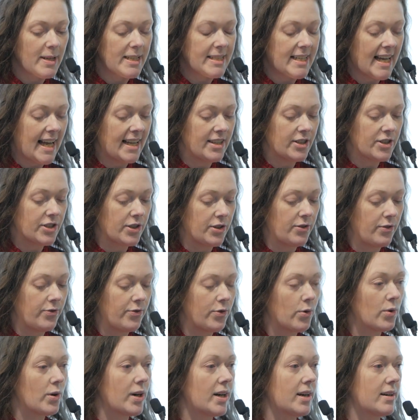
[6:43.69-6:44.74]
potential
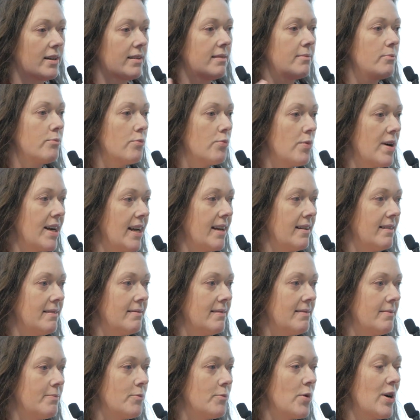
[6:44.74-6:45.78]
for
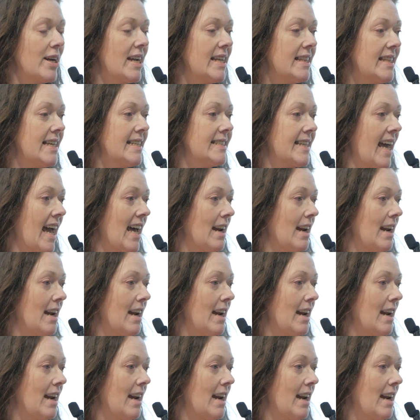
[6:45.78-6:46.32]
bringing these